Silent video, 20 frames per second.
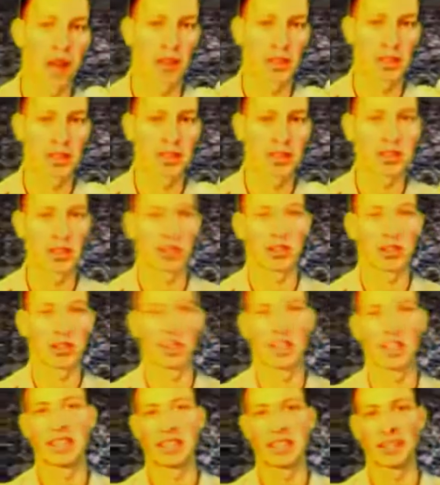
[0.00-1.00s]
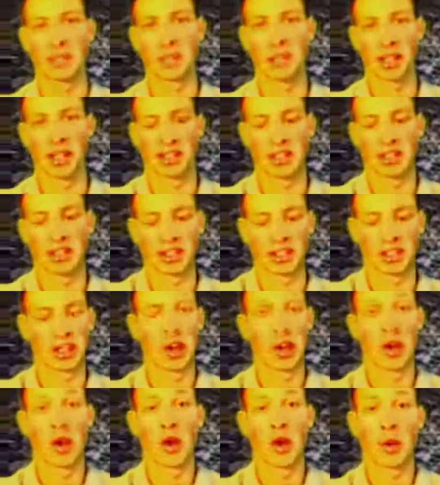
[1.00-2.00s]
plyometrics, or less experience, or
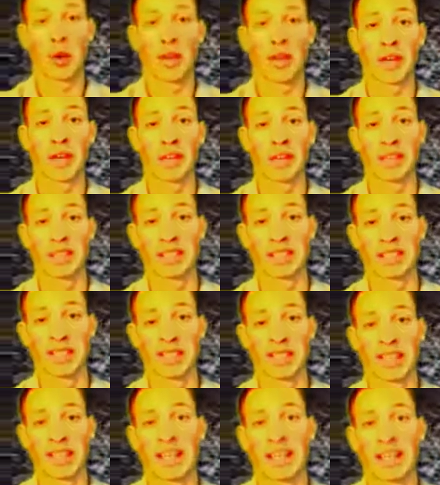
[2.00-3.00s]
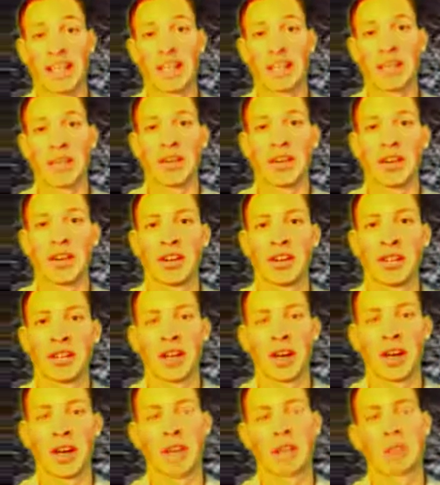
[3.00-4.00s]
whatever it is. Guys, I'm here
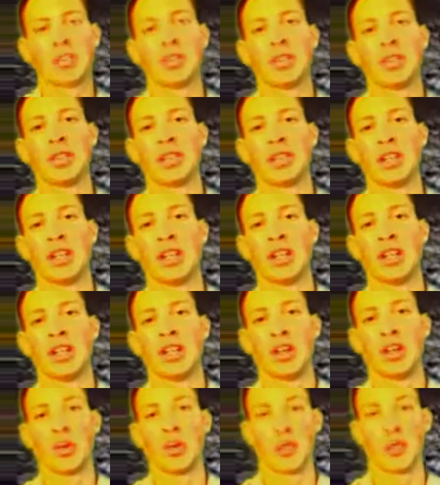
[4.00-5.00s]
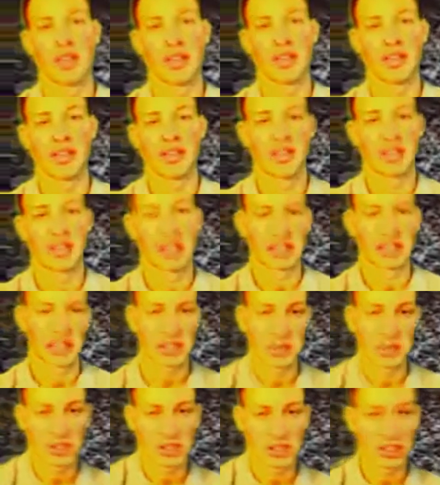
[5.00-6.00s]
to help you with the different
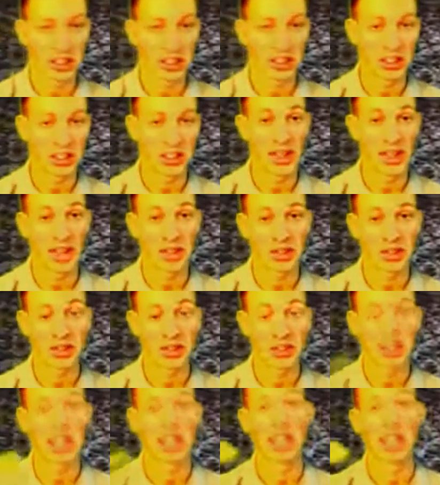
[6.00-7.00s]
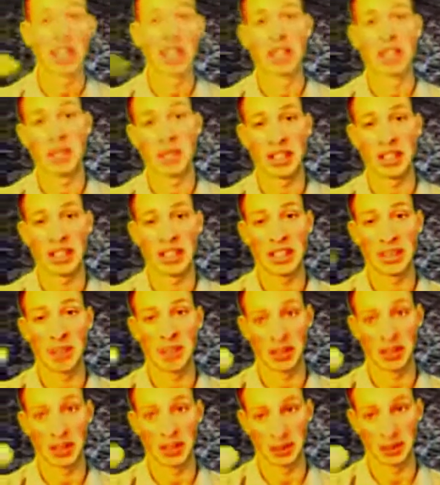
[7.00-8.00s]
exceptions that you're going to have, so you get unlimited
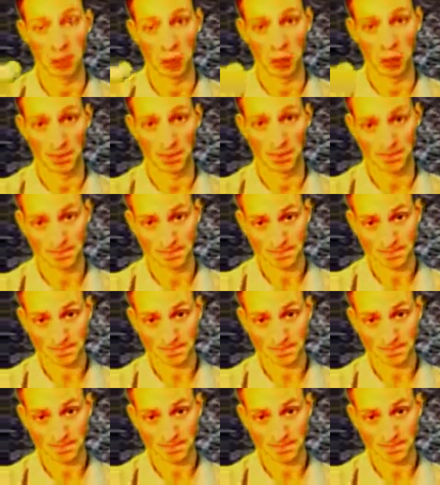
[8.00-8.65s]
email support.